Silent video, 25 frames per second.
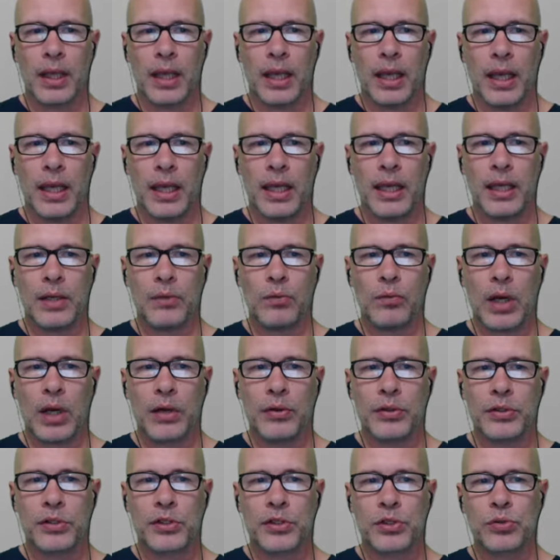And while
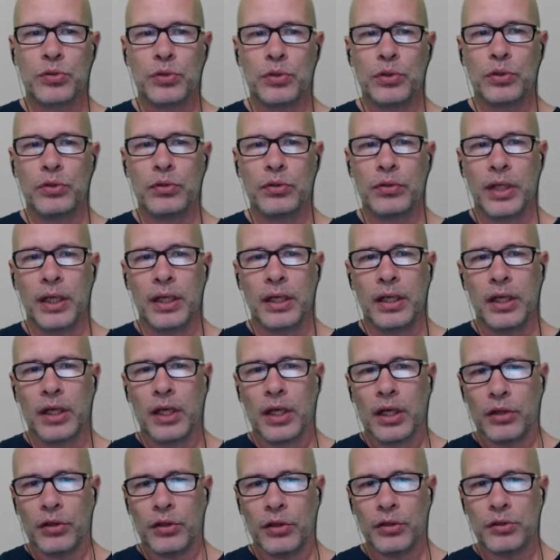it's true that
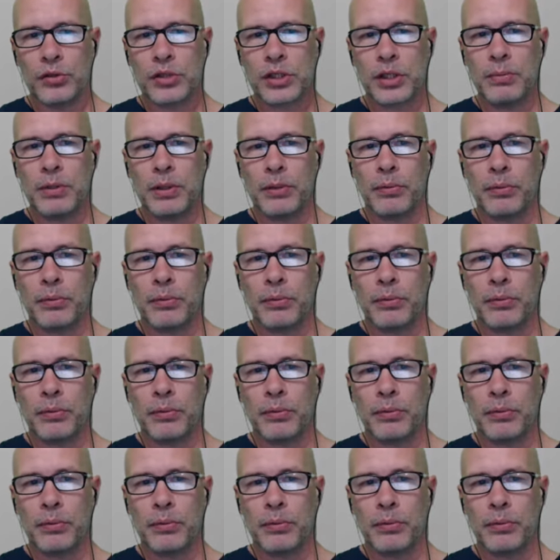those can be